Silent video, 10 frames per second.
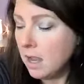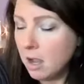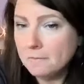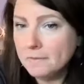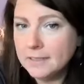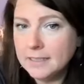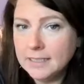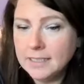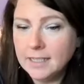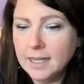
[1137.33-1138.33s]

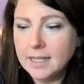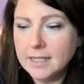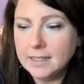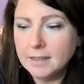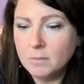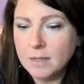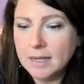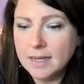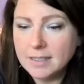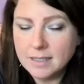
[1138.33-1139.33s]
Hopefully we
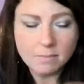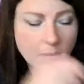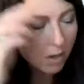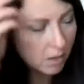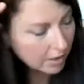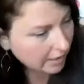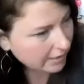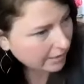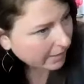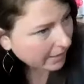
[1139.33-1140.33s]
can get some
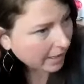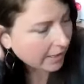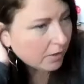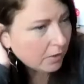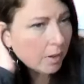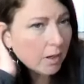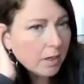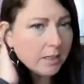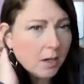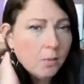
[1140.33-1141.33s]
parties. Anybody got any other
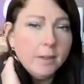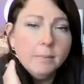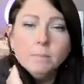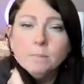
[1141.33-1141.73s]
parties going?